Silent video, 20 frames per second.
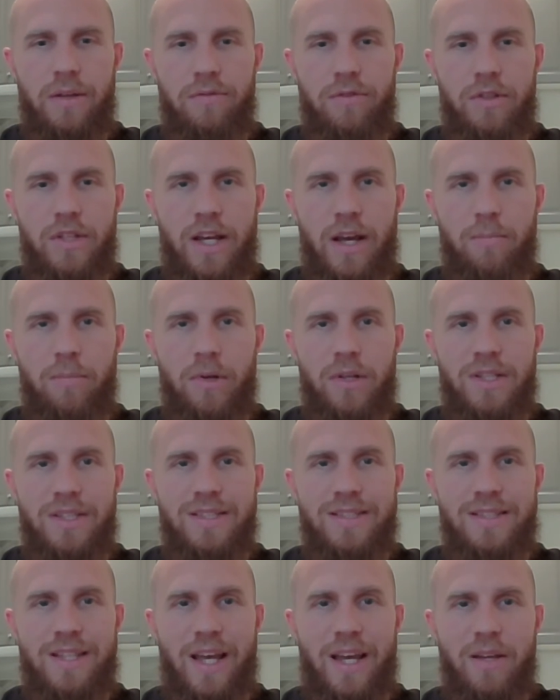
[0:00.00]
you tap on
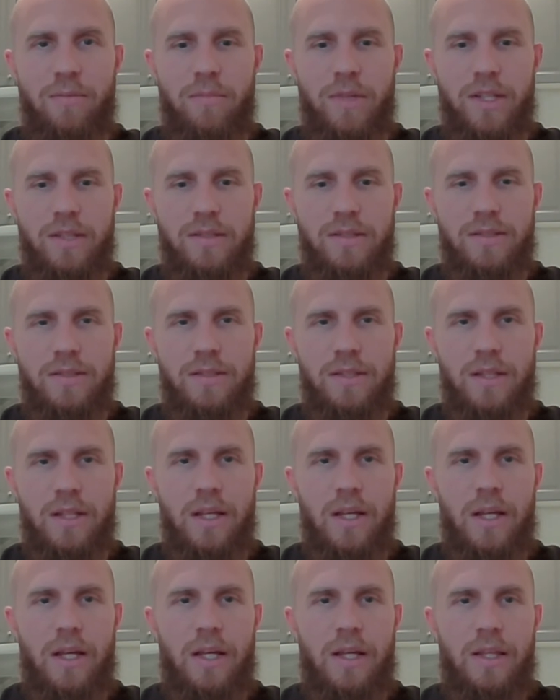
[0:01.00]
assignments
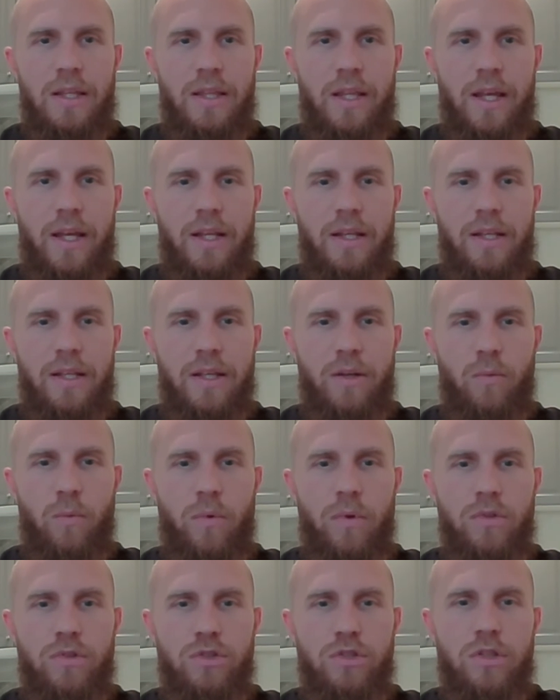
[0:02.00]
then it
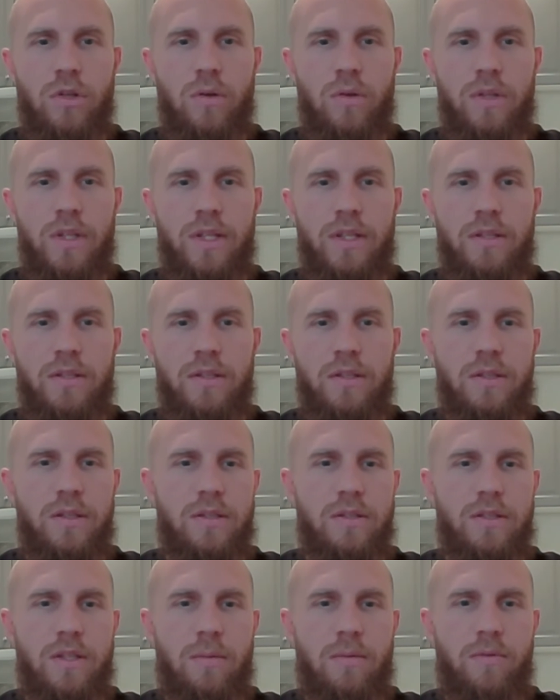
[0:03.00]
will show that
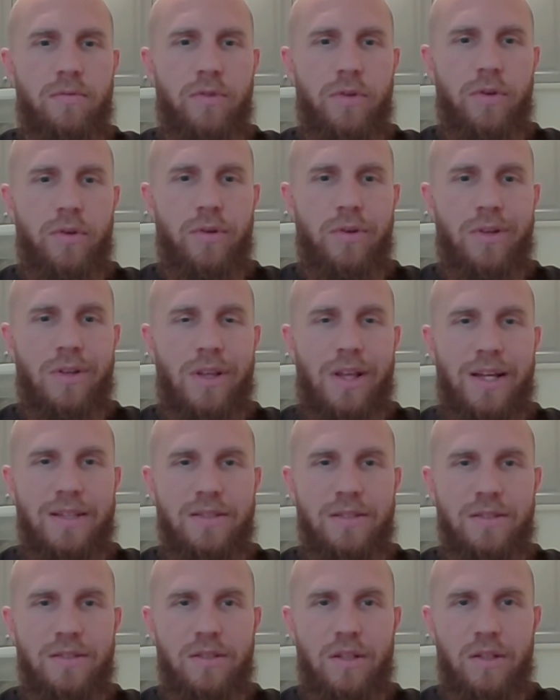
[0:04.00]
some of your
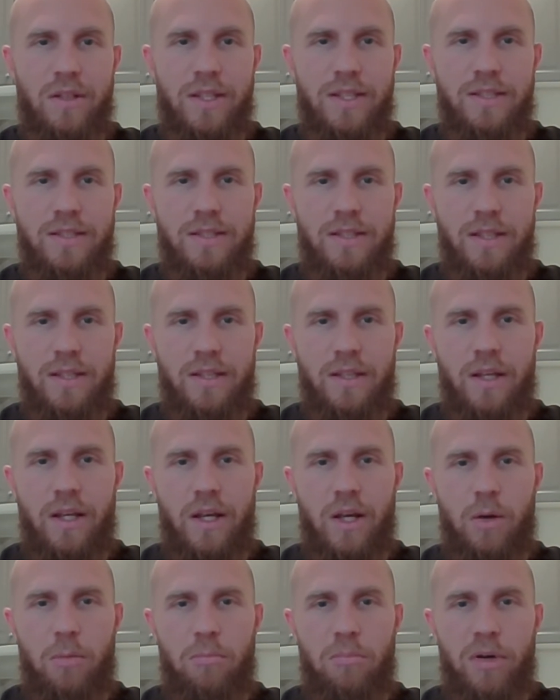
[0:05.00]
classes are listed
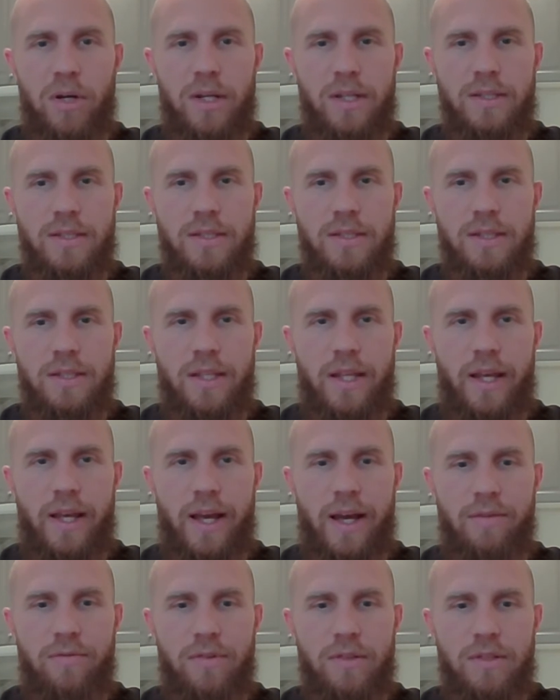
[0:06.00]
but they
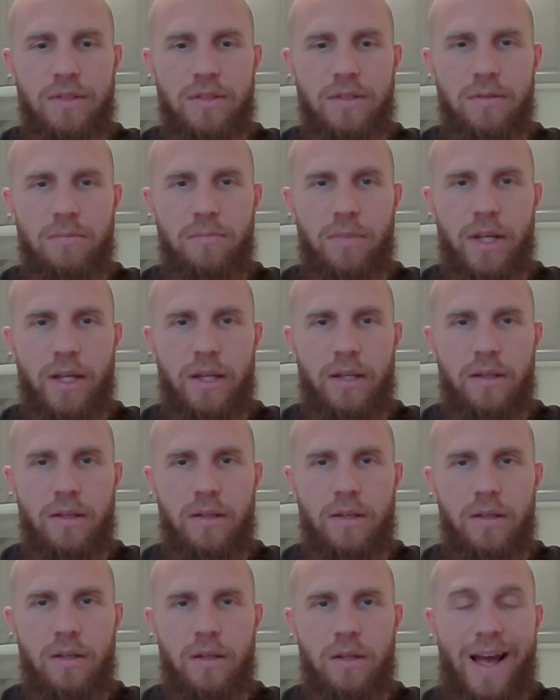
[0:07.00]
haven't been
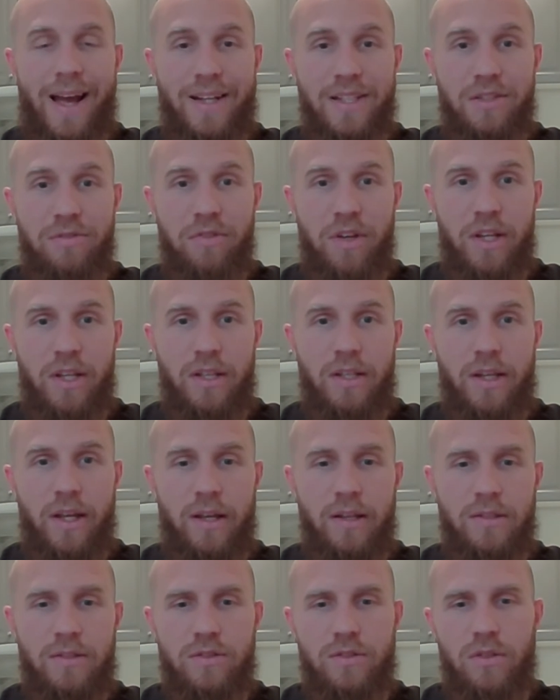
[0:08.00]
activated
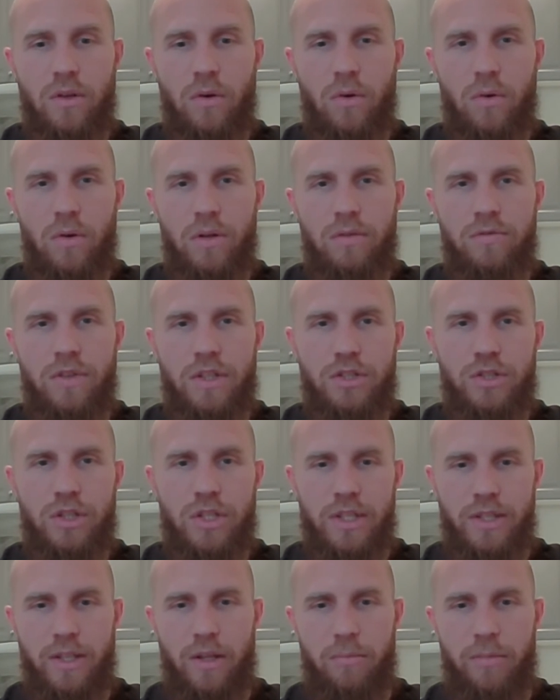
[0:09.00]
yet. So
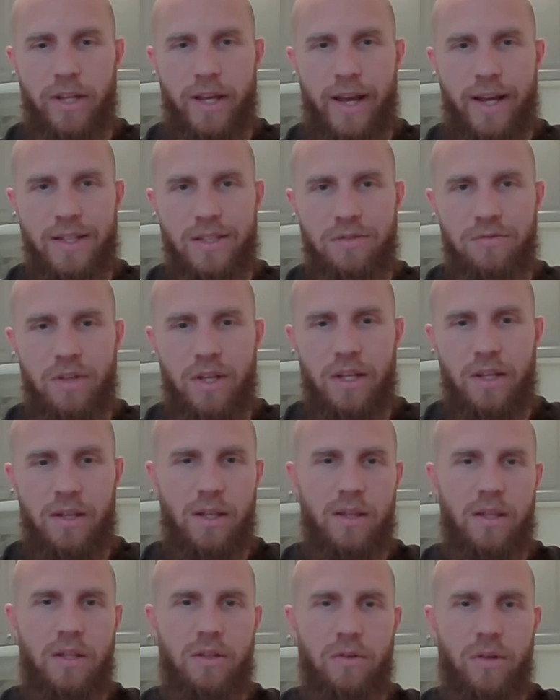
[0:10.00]
eventually they'll be activated
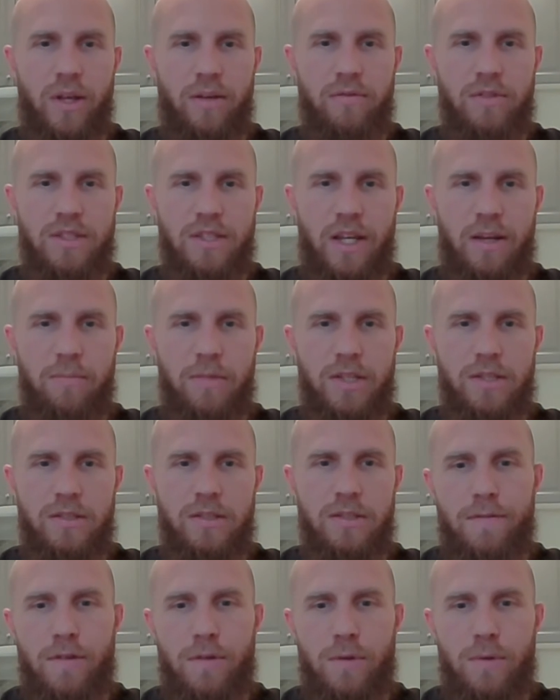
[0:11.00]
and then you'll have
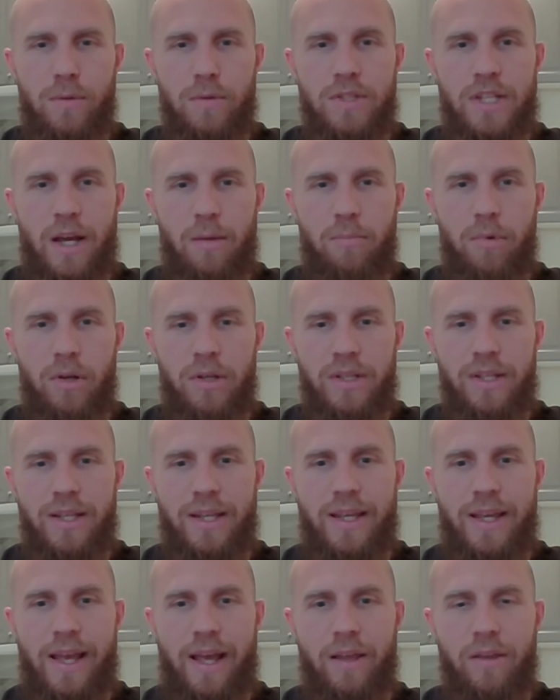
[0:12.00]
assignments. If you tap on
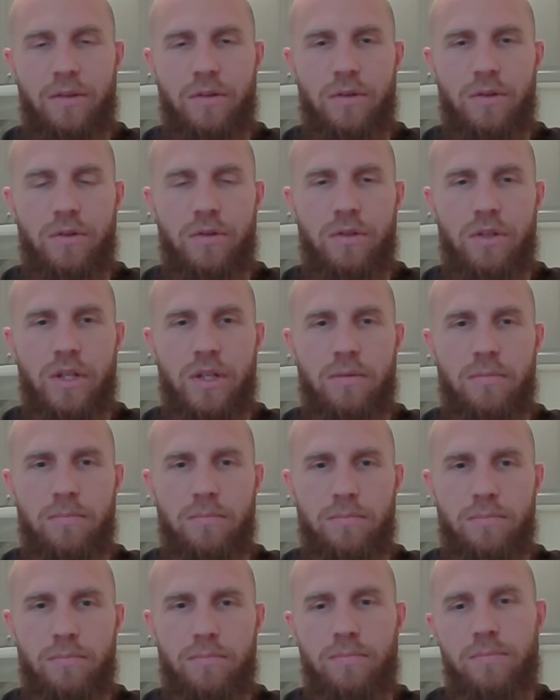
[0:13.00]
calendar, you
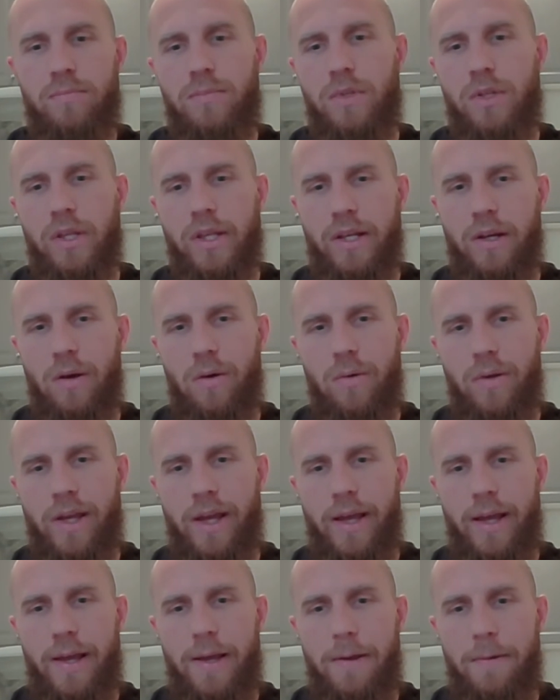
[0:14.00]
can click
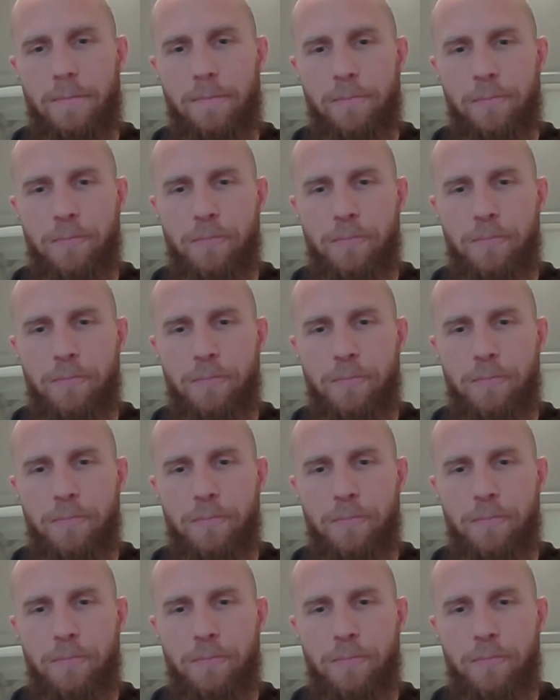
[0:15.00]
OK.